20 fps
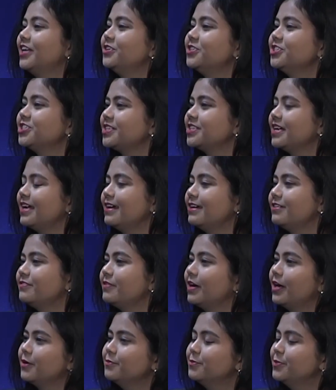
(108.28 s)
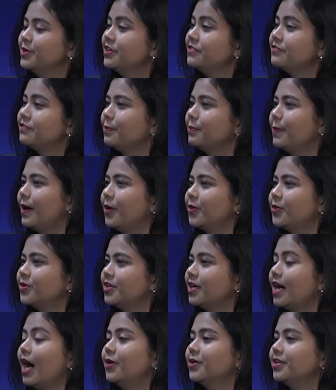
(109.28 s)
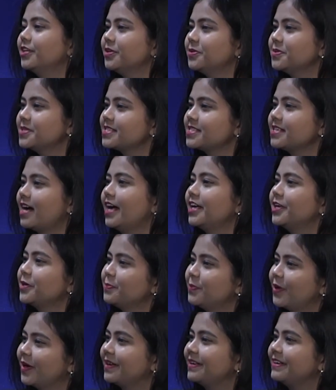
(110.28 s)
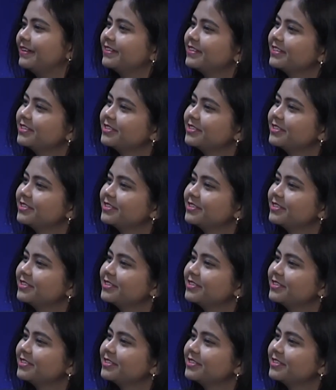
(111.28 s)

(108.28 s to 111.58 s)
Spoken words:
you share a brief about how did you start Prakrit?